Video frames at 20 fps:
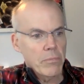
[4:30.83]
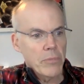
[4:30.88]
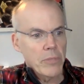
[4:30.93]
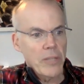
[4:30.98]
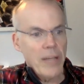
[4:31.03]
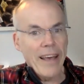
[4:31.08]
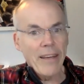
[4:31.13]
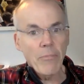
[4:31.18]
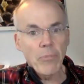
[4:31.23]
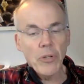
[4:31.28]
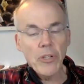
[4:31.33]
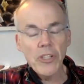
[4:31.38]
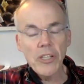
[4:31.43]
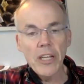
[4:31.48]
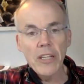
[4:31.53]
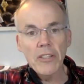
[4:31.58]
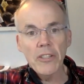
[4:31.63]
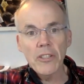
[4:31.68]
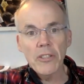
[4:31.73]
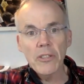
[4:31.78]

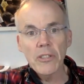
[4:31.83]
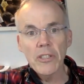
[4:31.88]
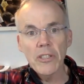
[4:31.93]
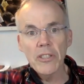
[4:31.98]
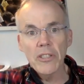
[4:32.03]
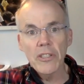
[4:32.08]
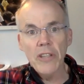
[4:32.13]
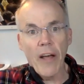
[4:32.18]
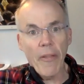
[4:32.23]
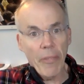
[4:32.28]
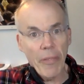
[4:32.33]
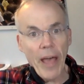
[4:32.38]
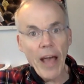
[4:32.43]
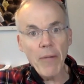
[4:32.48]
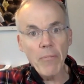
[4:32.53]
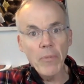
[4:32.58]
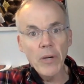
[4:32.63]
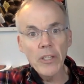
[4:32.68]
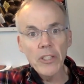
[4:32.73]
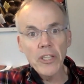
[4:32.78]
9%'s not
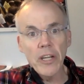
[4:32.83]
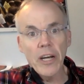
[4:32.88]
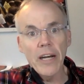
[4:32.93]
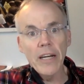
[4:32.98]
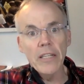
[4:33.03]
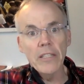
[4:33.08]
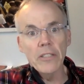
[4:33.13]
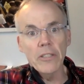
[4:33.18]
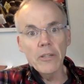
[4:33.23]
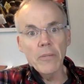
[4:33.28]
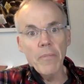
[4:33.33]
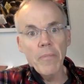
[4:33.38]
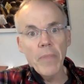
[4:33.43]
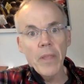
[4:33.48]
that much either.